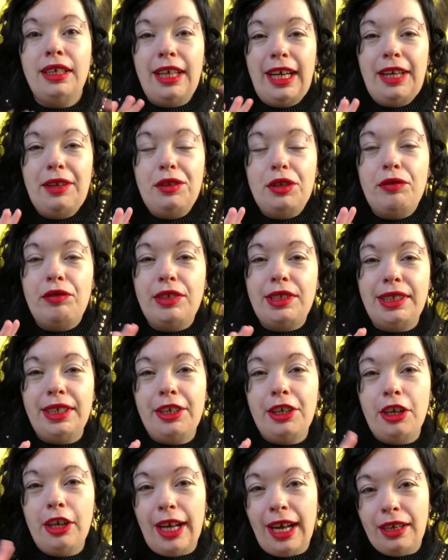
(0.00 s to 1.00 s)
And the
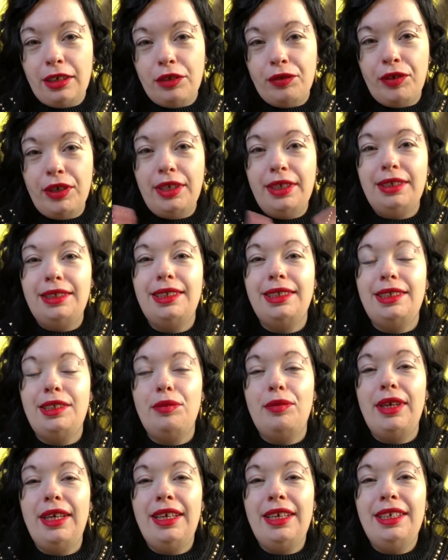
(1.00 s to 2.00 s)
reticular activating
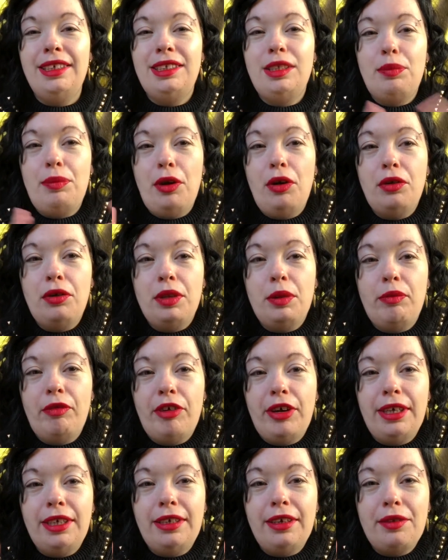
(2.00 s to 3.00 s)
system is the part of the
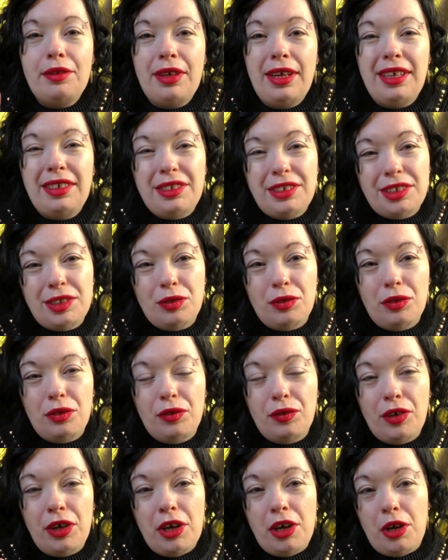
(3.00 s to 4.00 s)
brain that sort of